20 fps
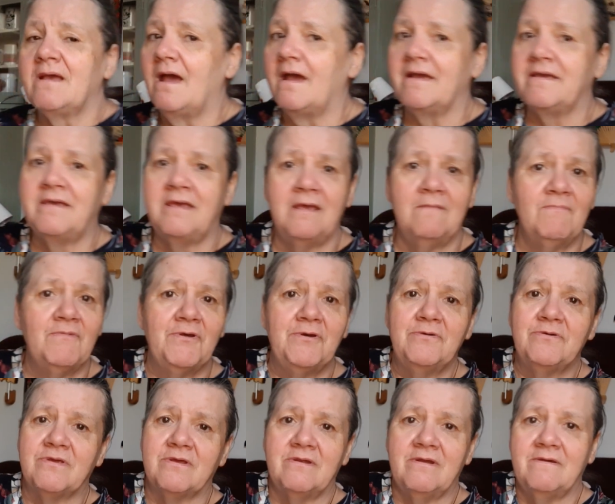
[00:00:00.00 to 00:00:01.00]
I keep
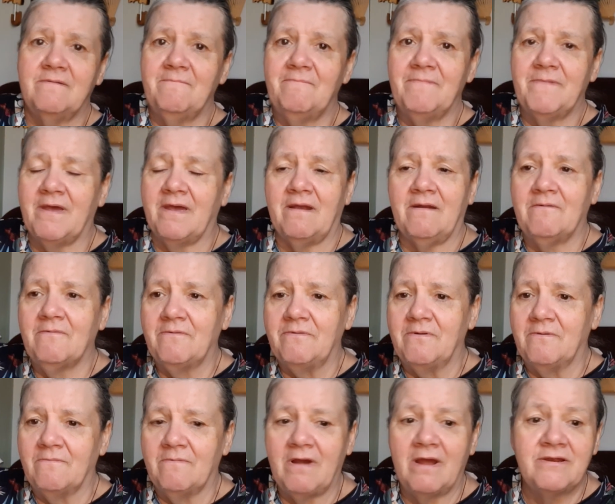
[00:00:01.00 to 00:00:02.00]
losing it. I don't
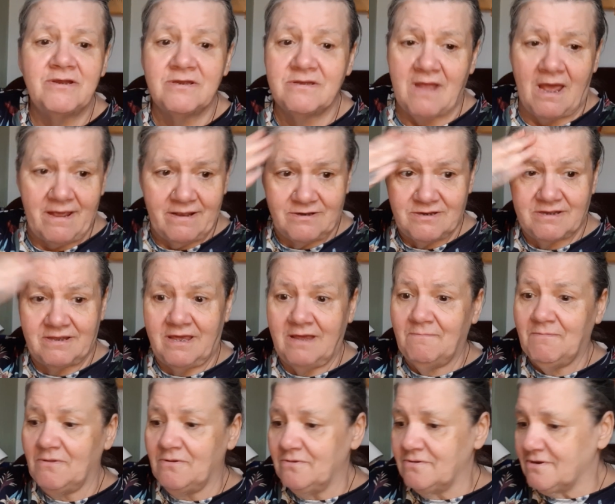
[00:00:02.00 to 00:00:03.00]
know. I just
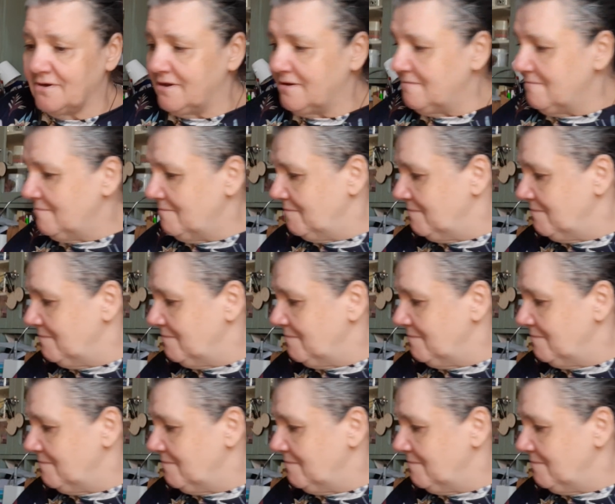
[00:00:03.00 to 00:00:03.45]
keep losing it.